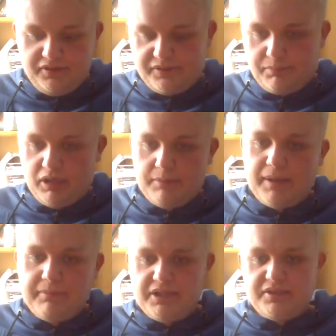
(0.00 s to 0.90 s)

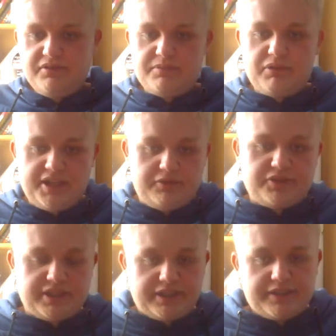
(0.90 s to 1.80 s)
is pretty
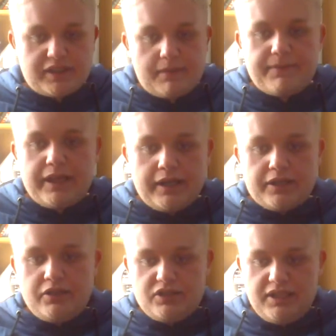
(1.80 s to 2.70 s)
interesting because
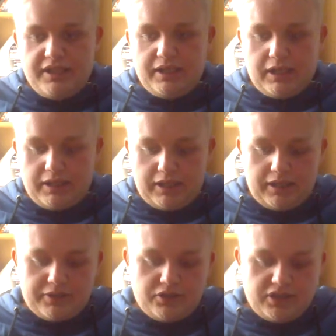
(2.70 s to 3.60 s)
usually
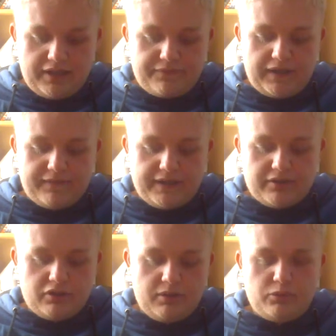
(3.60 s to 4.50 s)
I find that
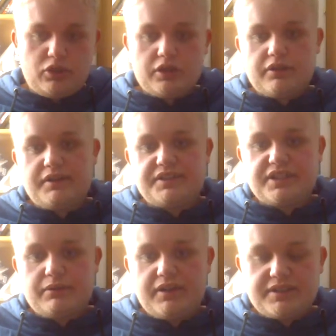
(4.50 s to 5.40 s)
in normal ongoing
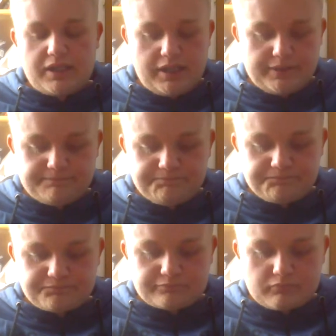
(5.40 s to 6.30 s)
series
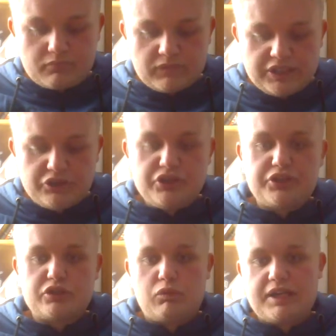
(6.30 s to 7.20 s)
there's usually
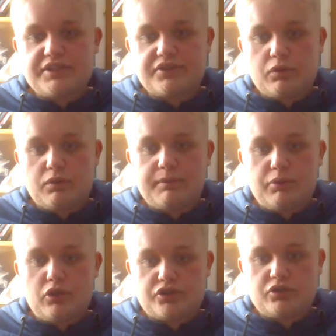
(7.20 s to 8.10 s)
just one story
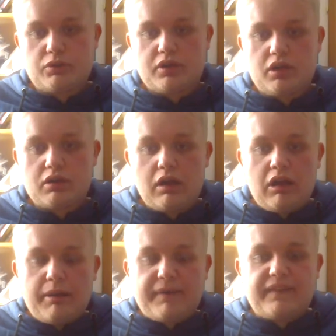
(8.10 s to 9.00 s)
per story arc,
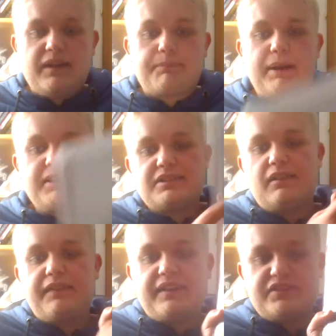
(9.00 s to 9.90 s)
but Batman
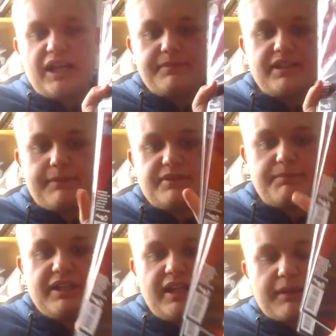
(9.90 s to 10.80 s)
Eternal they've shaped it up to
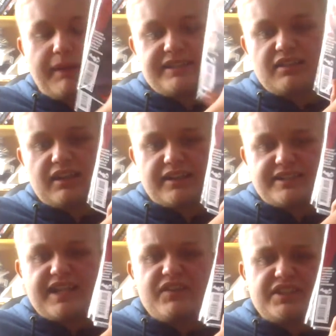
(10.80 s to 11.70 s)
be like basically like a
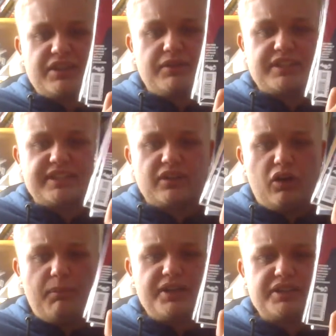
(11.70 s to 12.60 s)
TV series because there's a
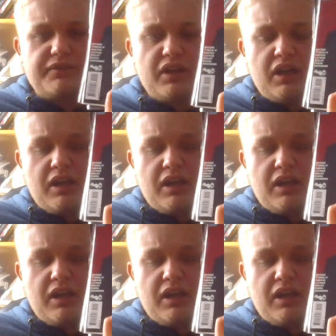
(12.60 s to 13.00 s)
whole bunch of